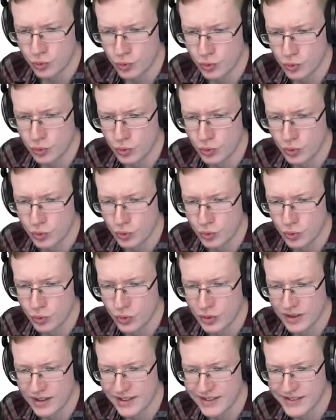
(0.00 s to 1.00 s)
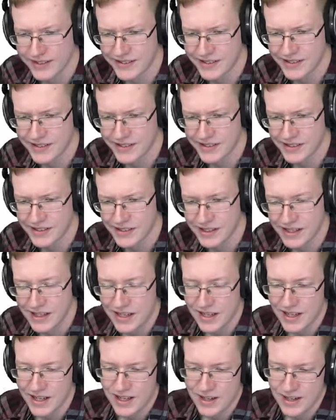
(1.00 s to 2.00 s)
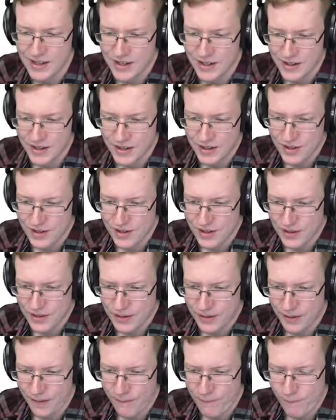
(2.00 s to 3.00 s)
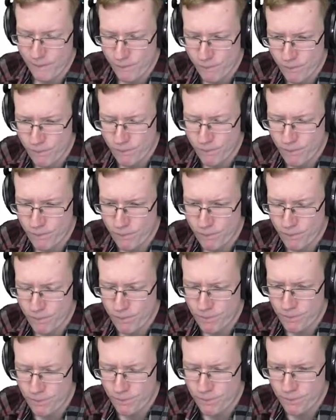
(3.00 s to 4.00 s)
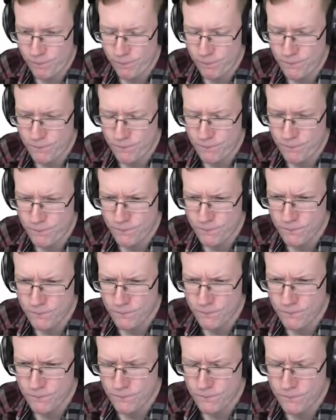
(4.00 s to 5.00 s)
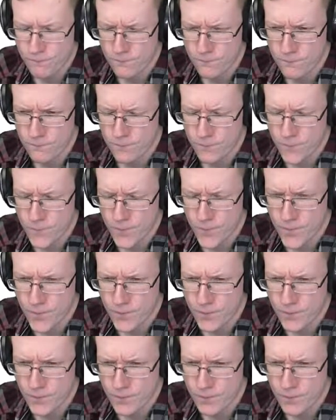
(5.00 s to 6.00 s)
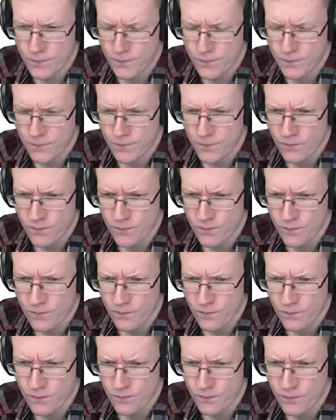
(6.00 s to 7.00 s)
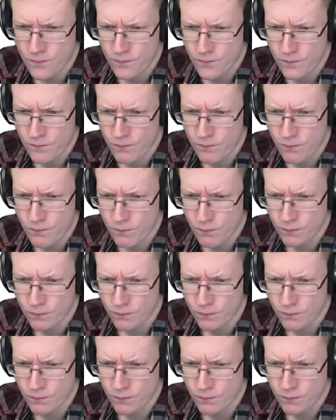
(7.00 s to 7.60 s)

Nobody speaks.